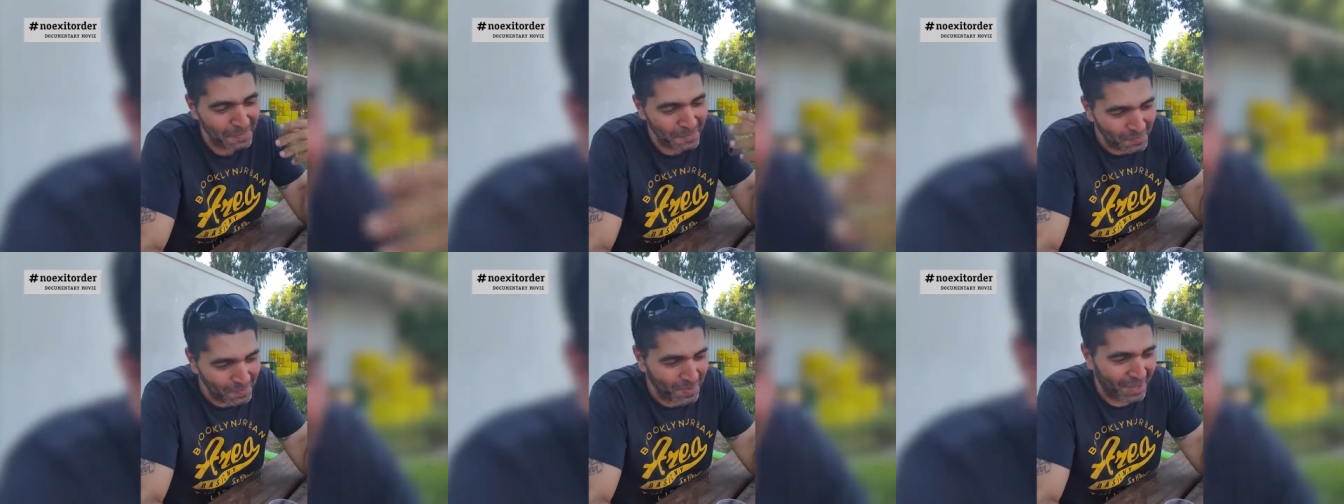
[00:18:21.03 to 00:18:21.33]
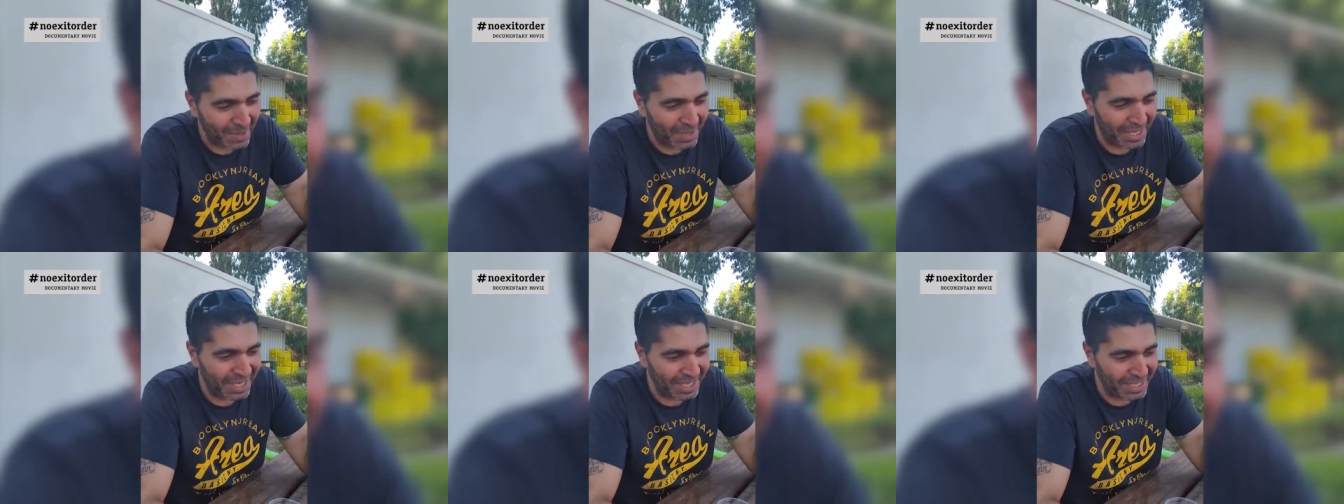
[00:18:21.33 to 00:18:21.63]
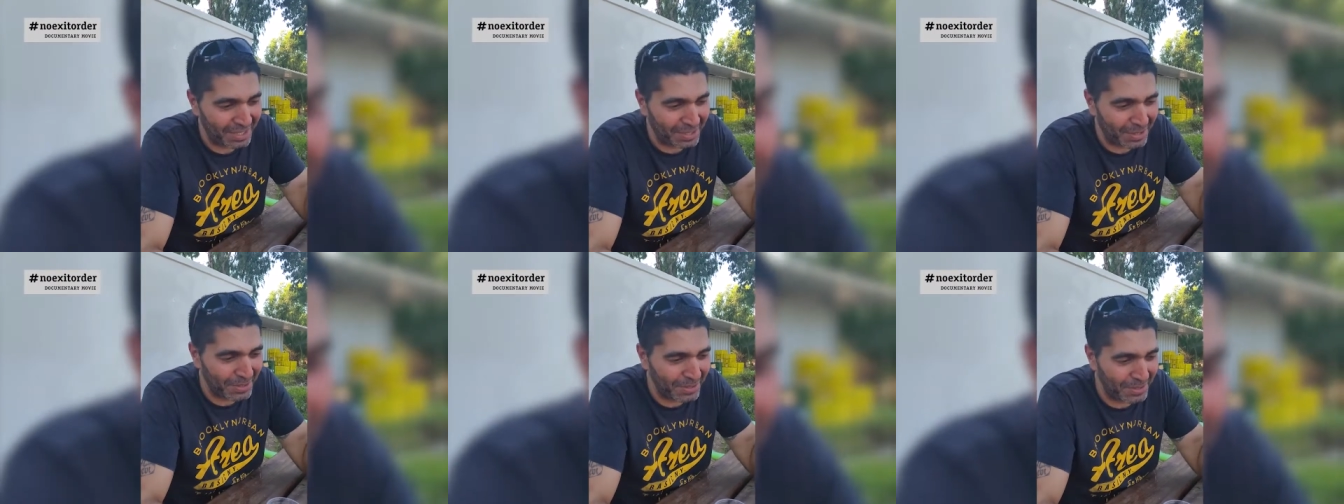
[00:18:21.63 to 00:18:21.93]
and
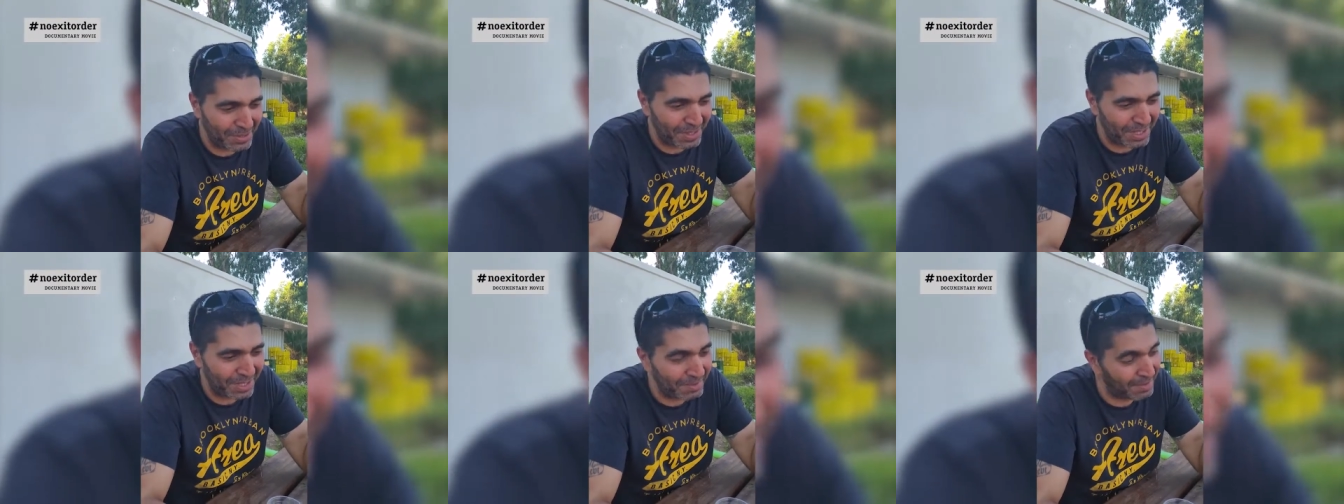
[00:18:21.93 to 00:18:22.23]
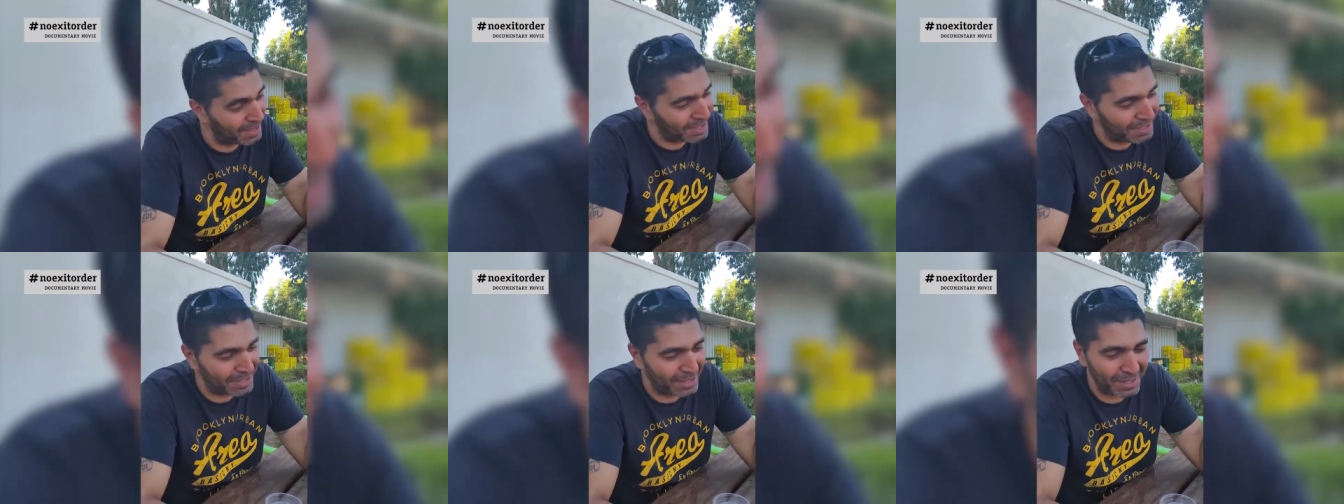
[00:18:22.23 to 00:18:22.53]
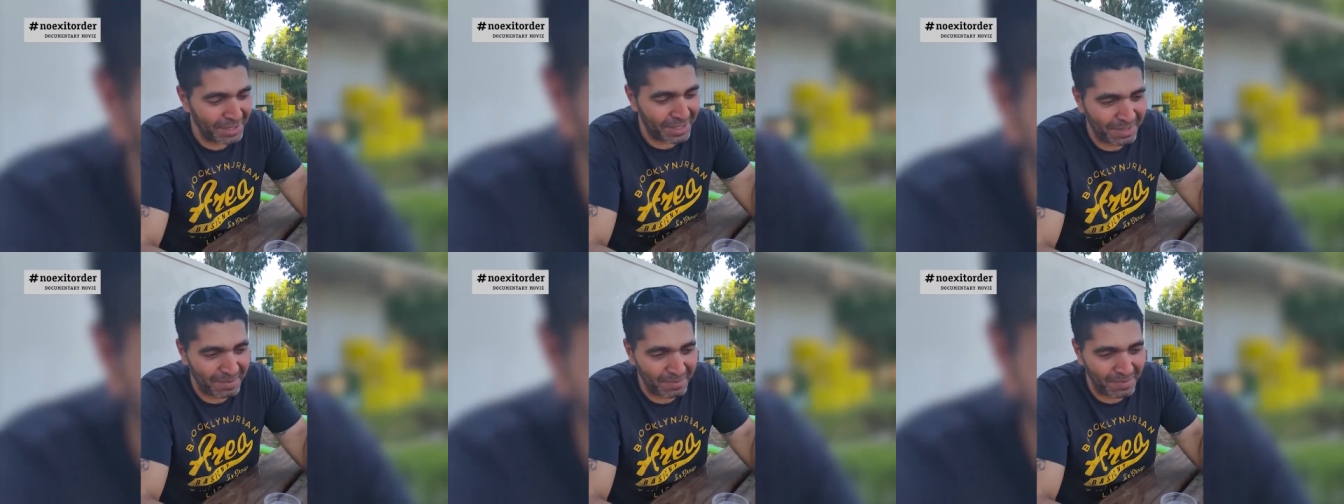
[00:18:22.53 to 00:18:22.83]
I talk to them, I
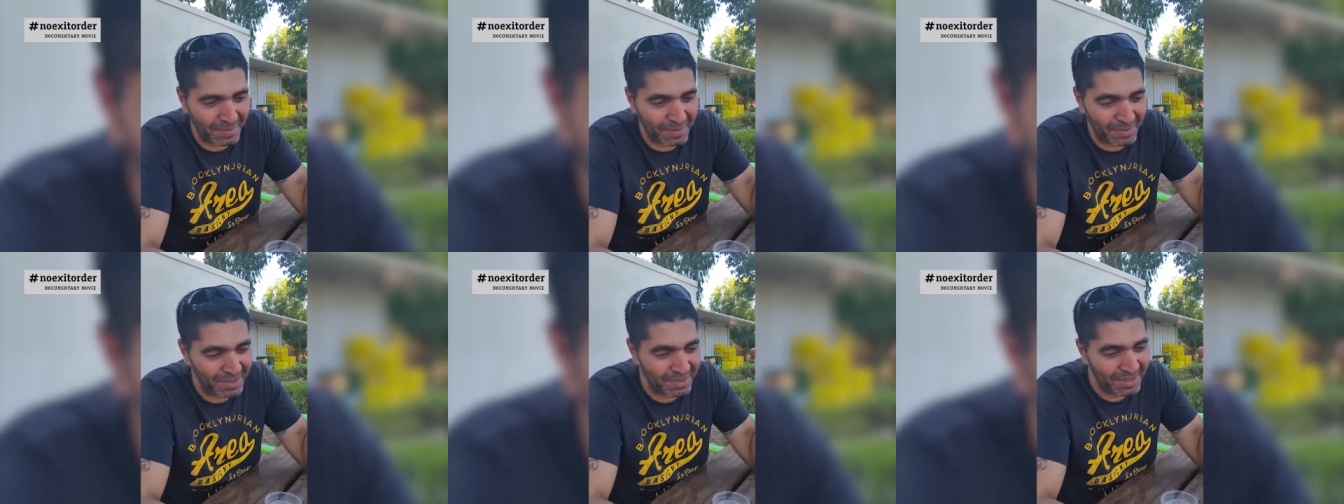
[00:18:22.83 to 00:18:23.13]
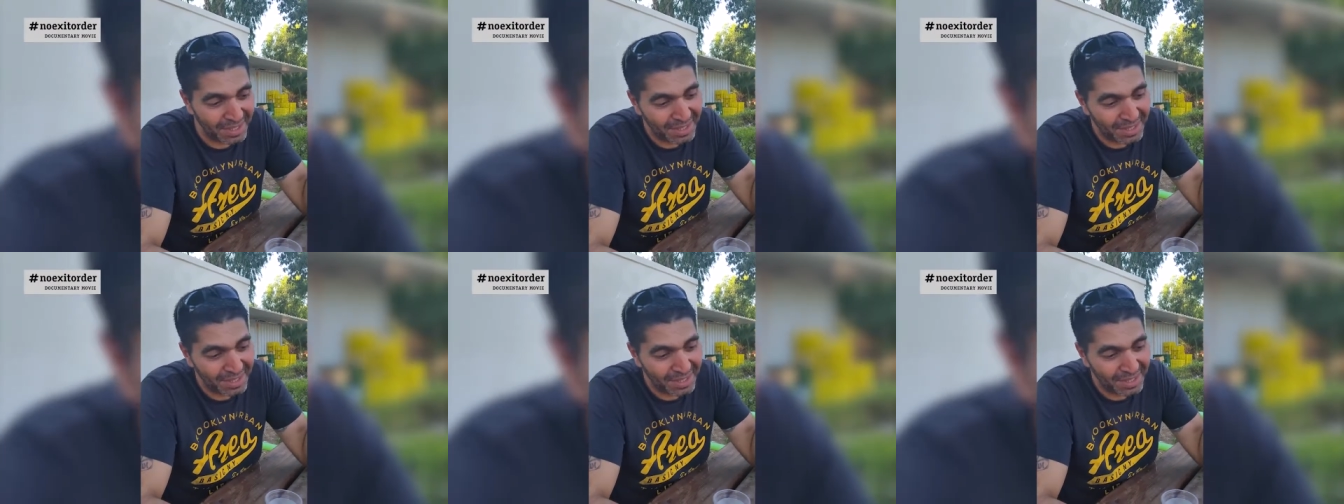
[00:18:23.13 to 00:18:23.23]
tell them,